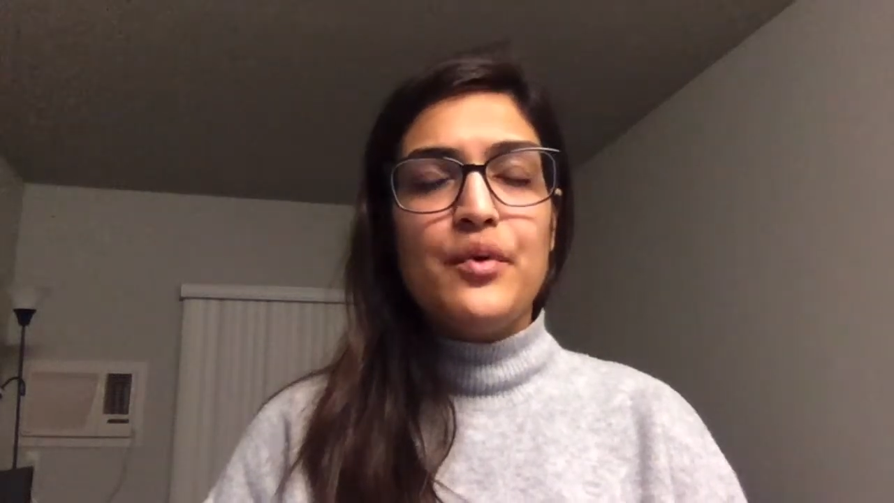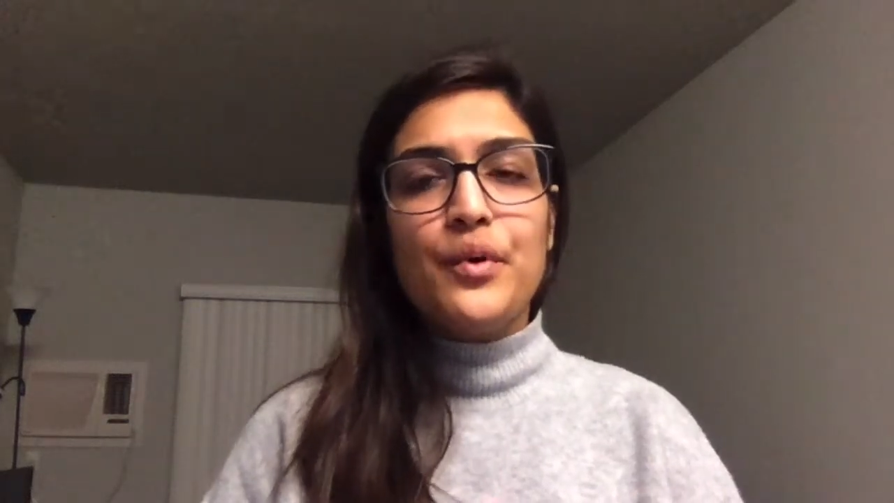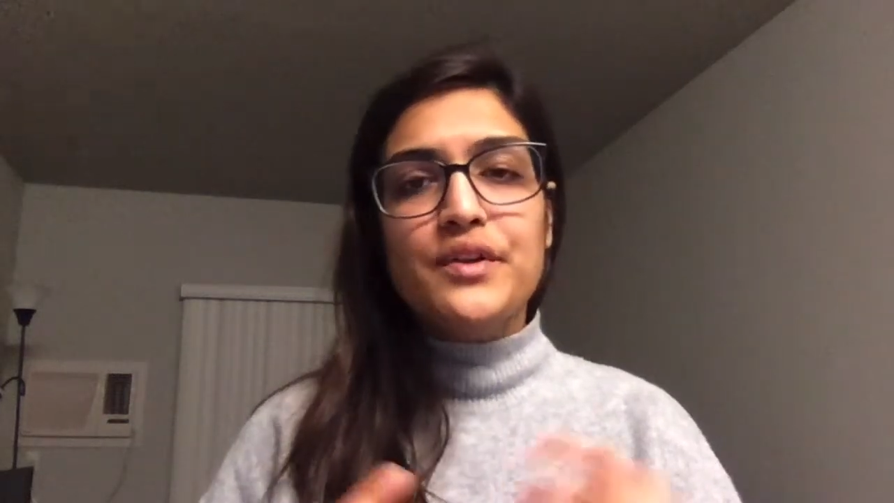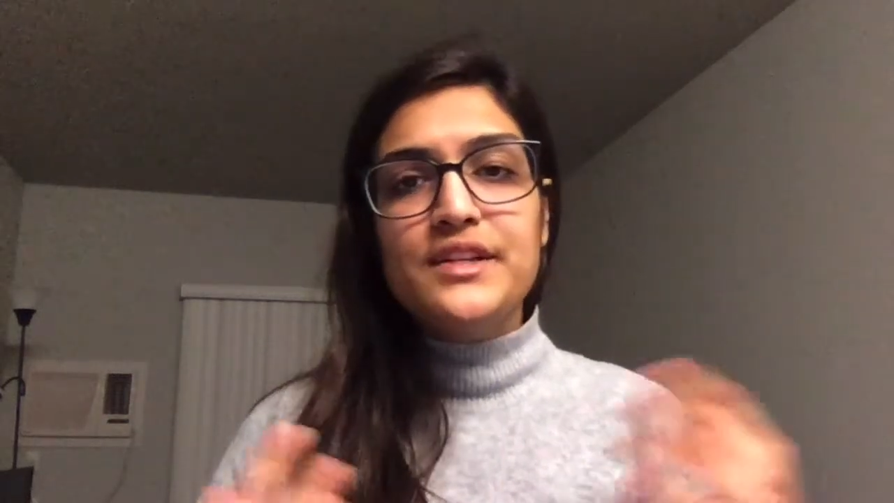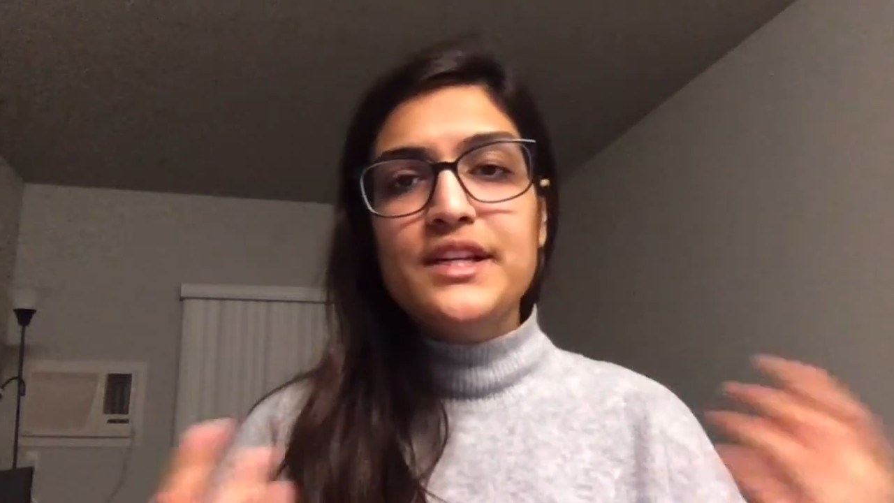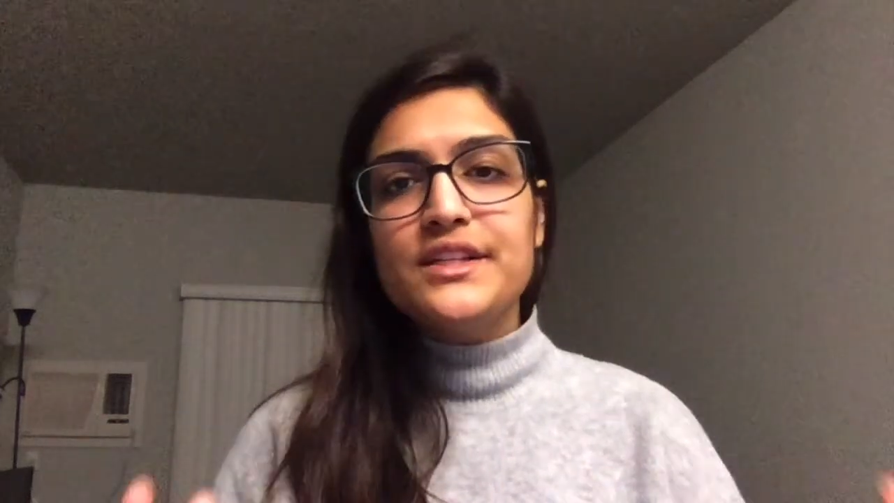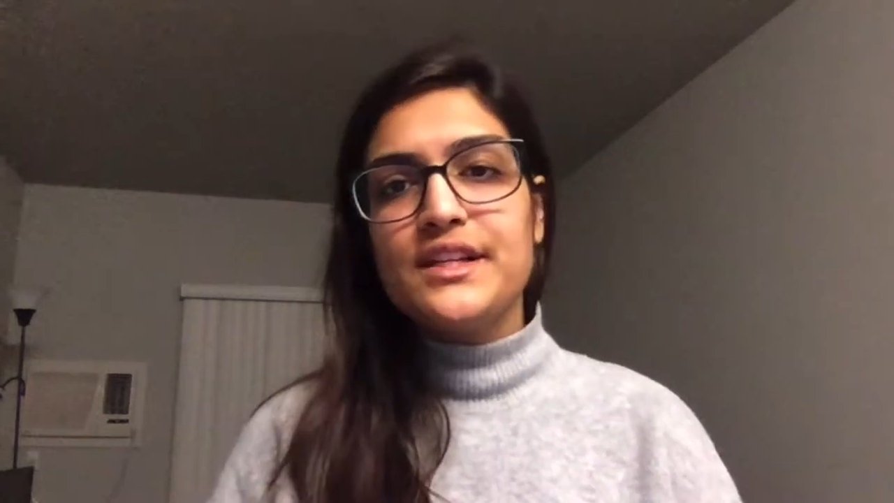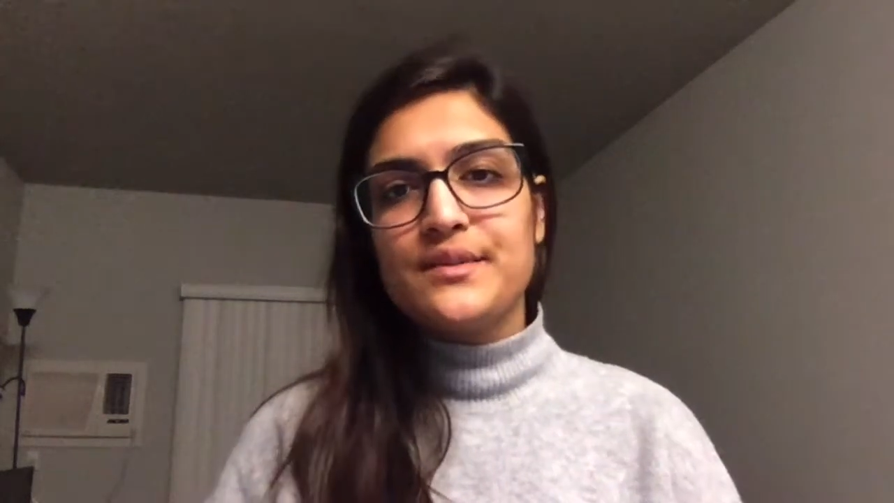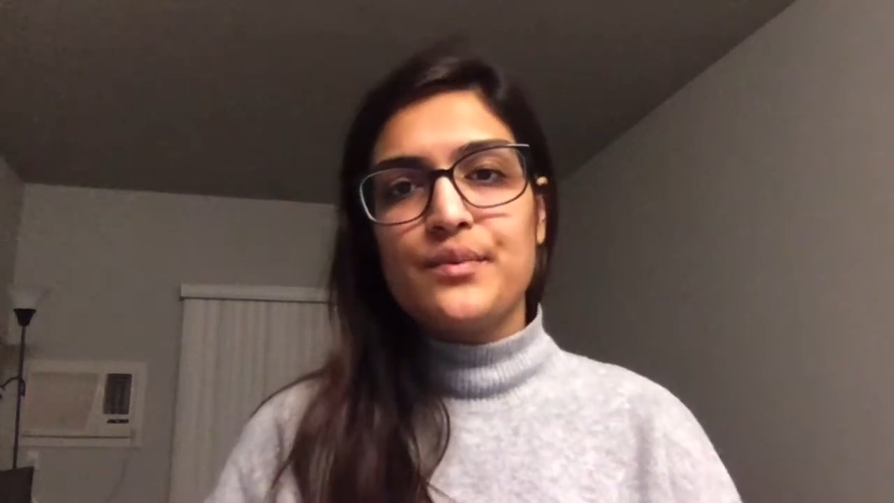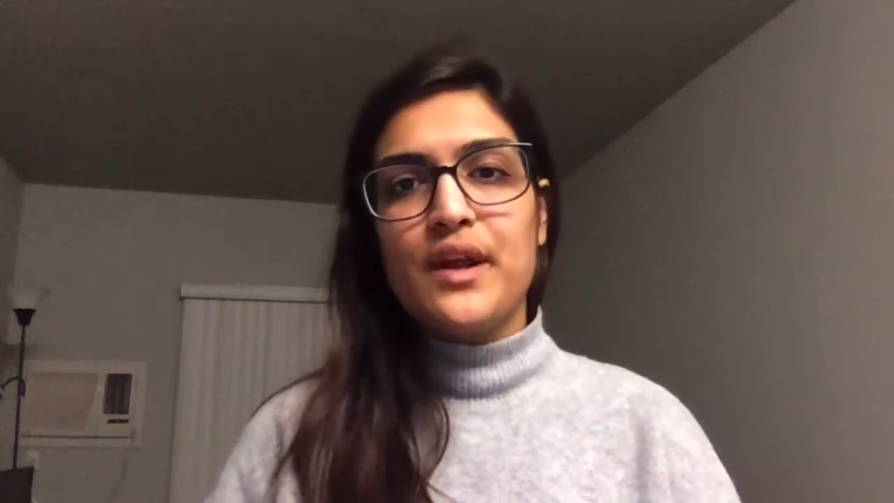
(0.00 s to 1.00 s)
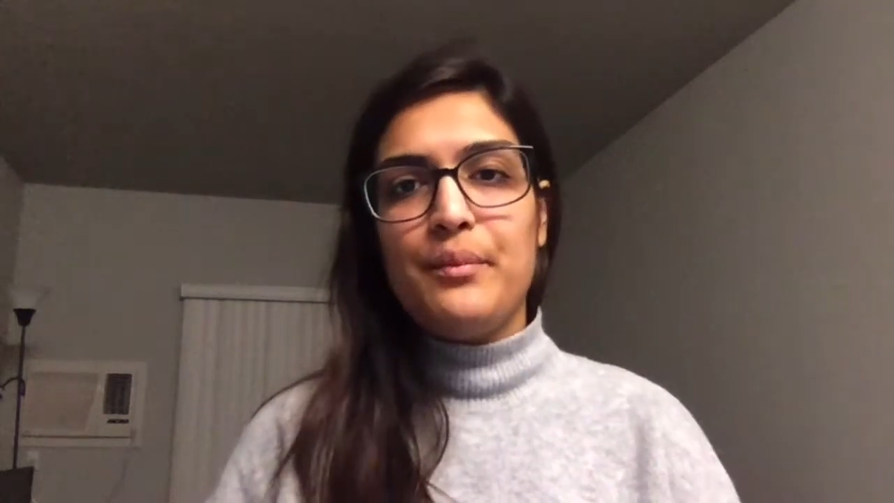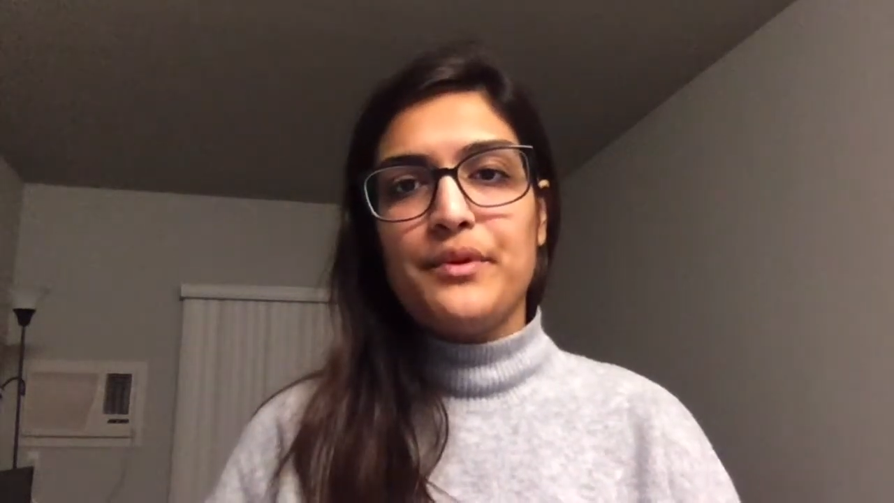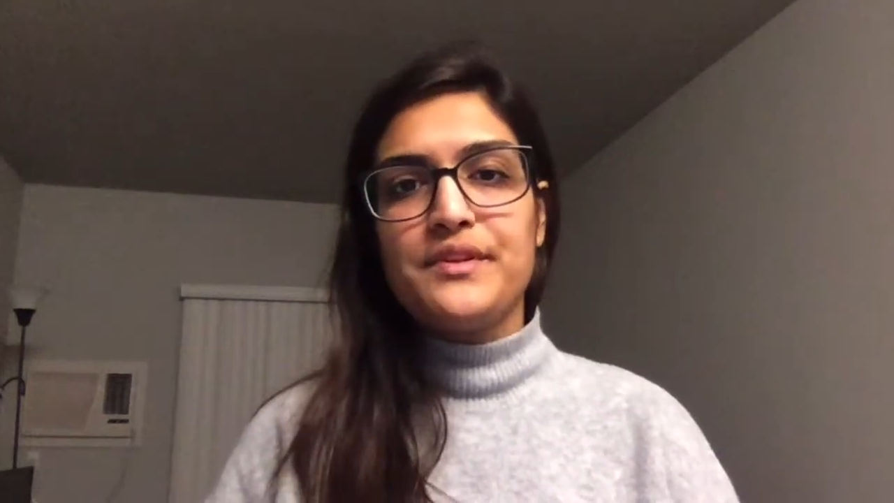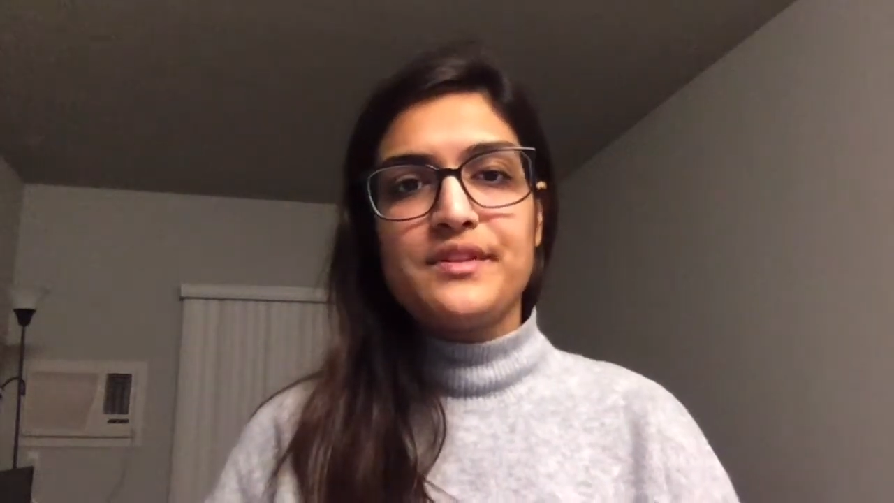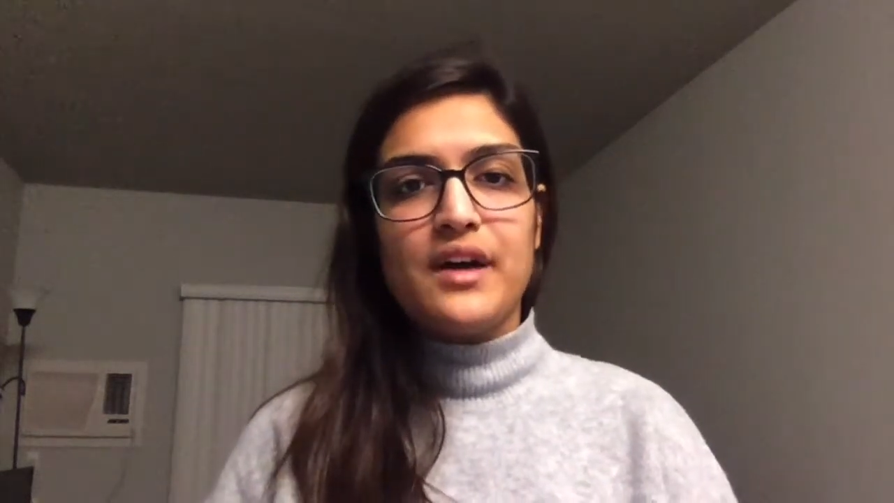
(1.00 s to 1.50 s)
where DJs were able
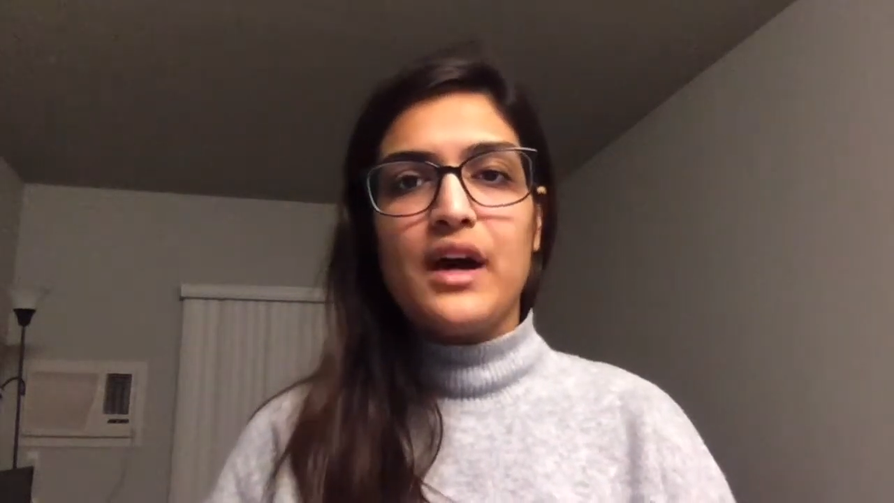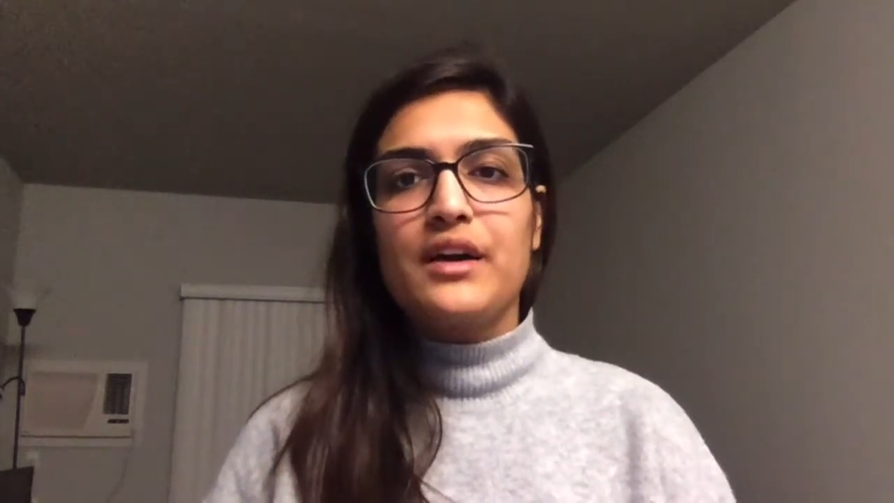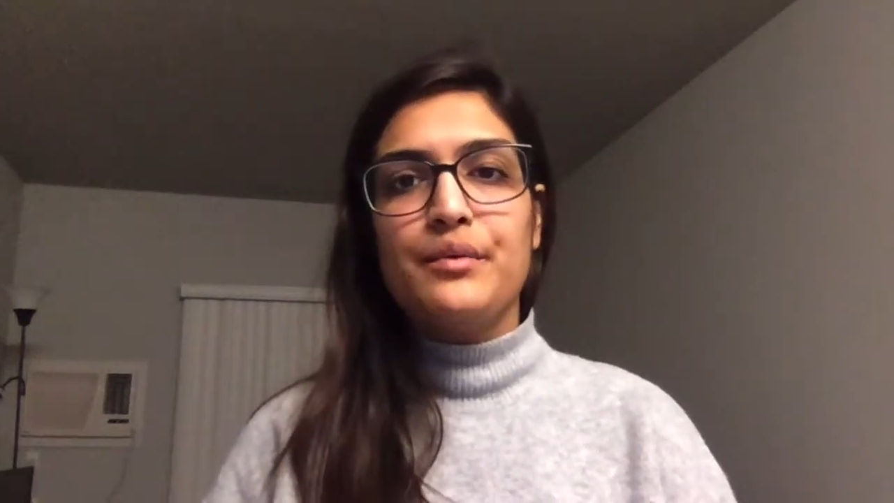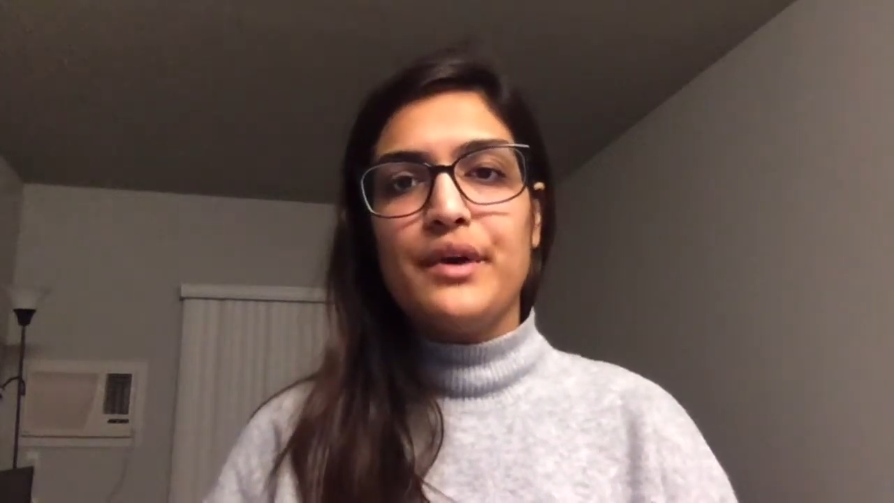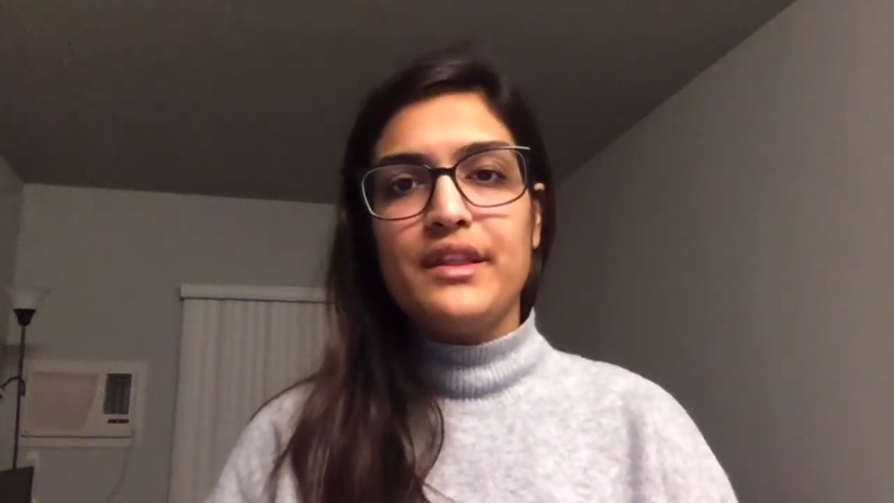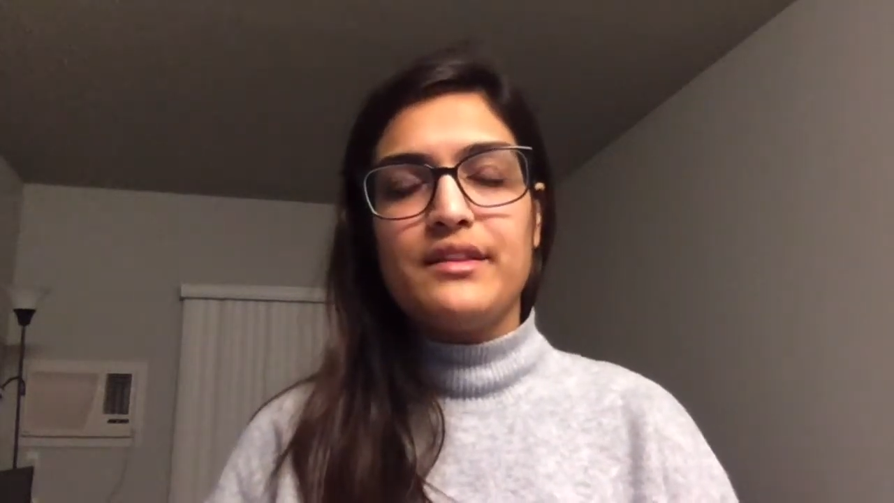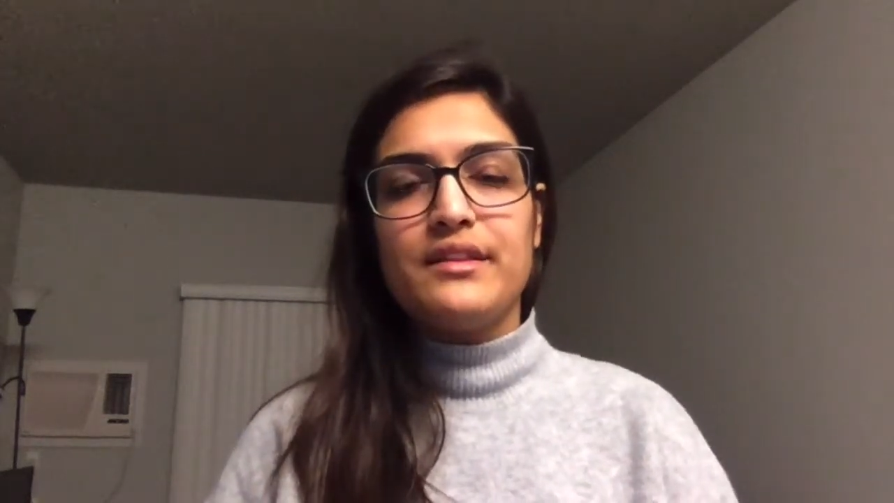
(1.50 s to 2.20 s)
to talk with